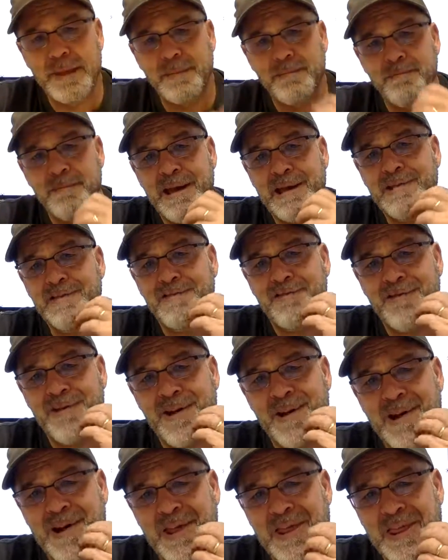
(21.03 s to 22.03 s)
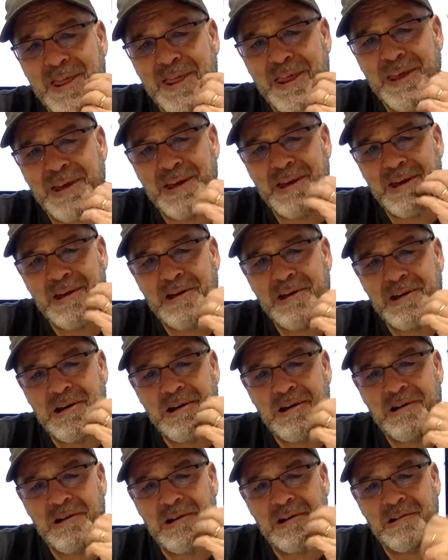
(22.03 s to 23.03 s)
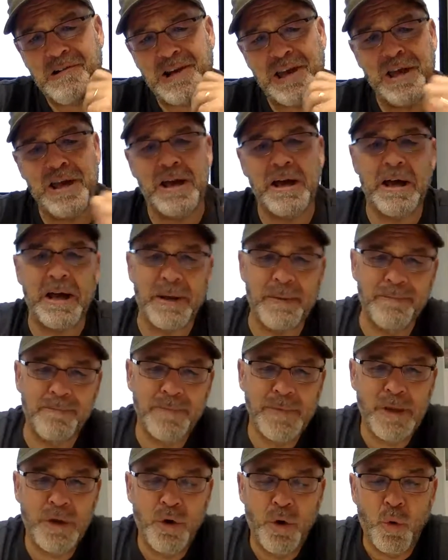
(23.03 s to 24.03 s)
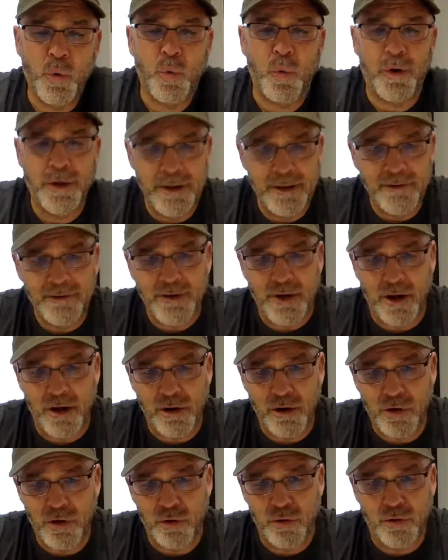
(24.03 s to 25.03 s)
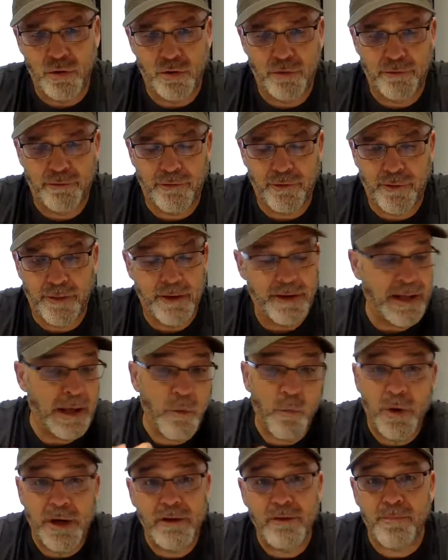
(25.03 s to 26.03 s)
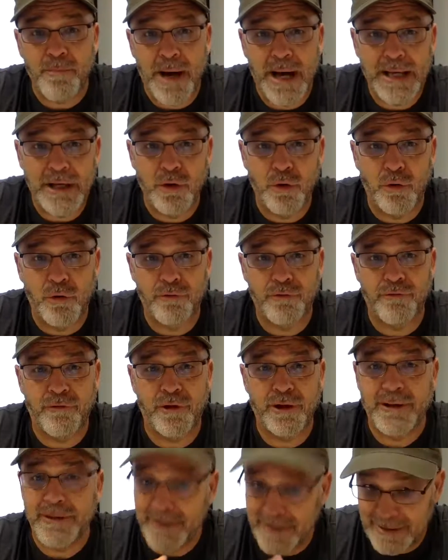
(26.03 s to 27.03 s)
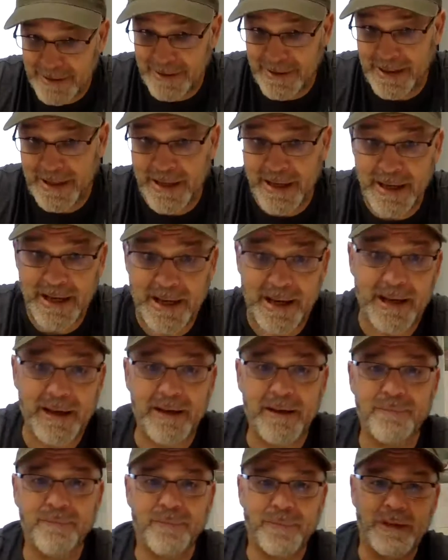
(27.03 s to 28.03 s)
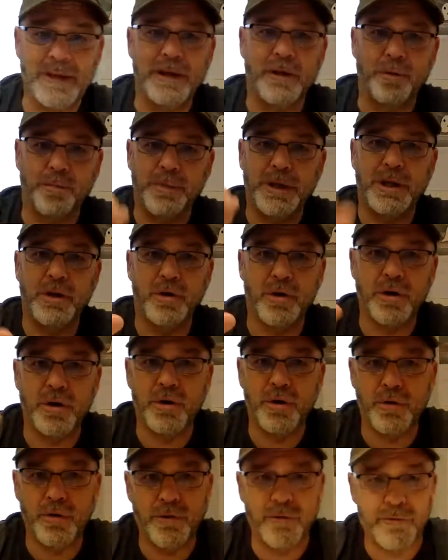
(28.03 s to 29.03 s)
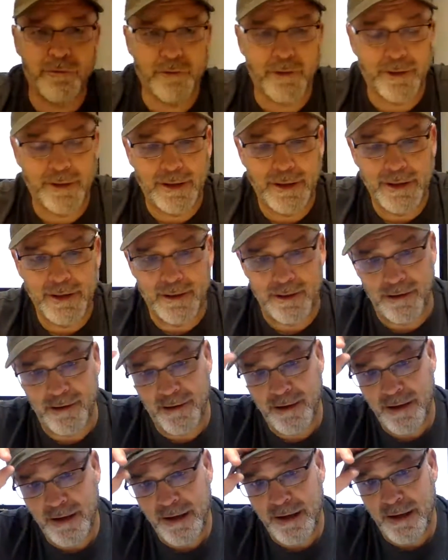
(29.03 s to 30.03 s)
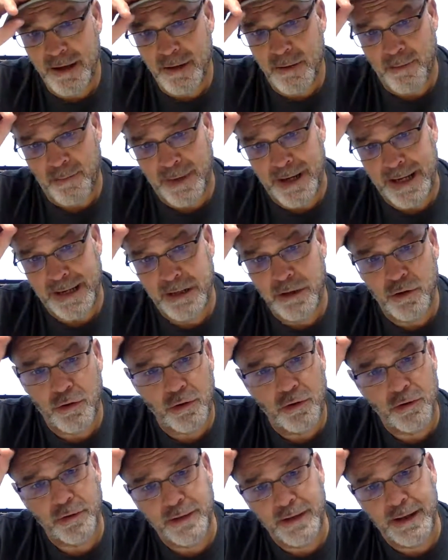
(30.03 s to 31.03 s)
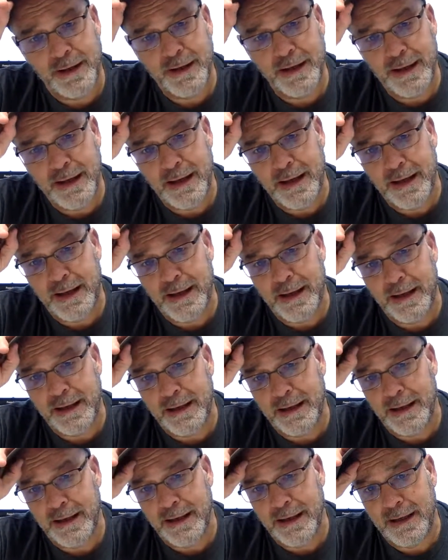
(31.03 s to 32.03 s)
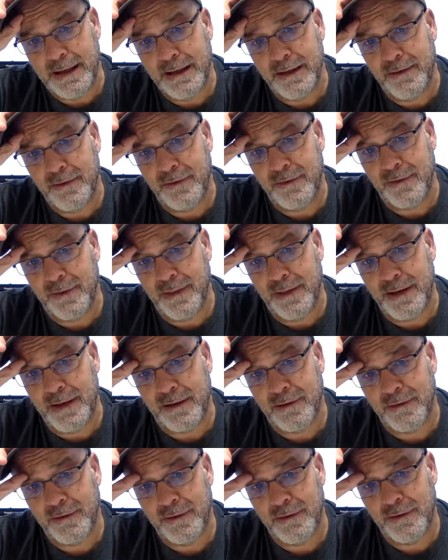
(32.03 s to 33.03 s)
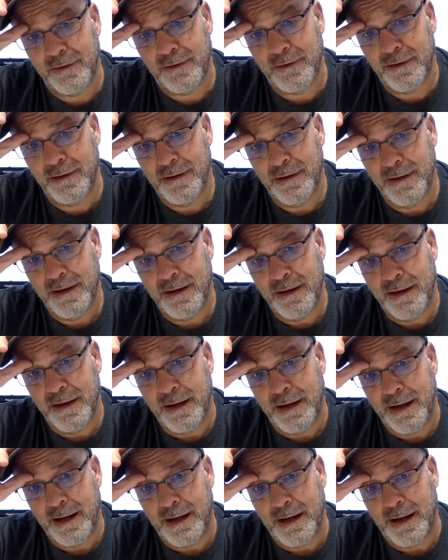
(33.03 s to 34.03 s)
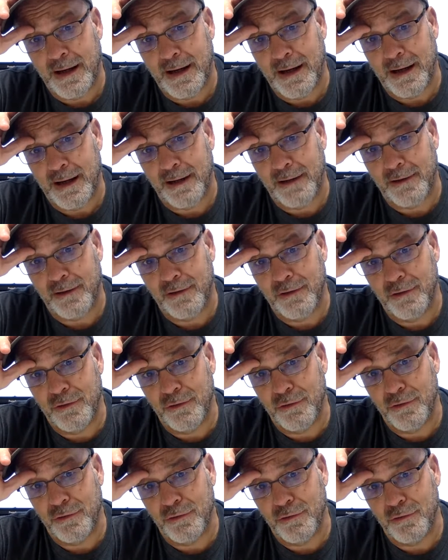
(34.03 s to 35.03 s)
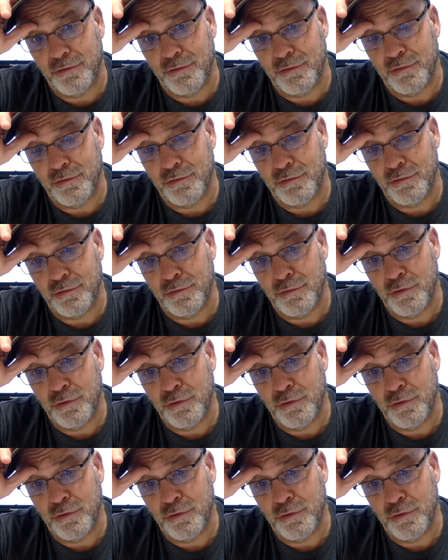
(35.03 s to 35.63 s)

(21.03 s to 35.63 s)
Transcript: May 5th. Okay, what is our goal for the day? What is my goal for today? It'll be your goal for later. My goal today is this to